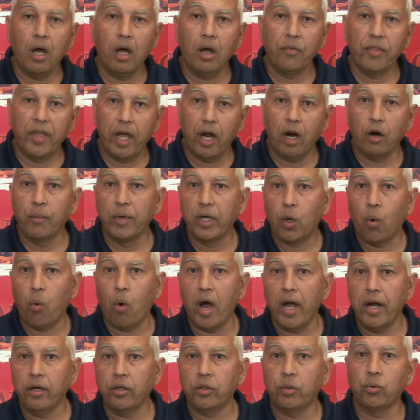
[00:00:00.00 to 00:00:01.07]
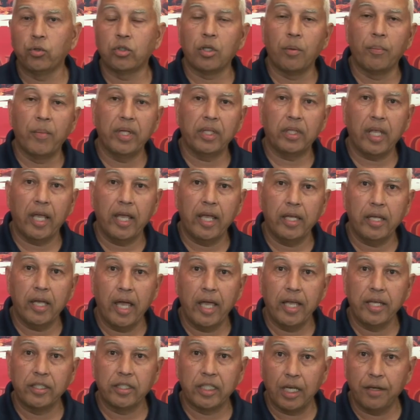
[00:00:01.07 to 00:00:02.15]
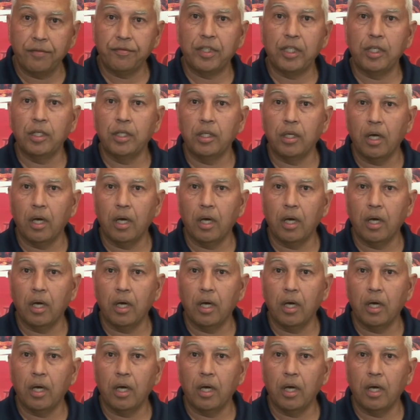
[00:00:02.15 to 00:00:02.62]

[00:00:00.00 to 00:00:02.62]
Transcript: They are required to submit a safety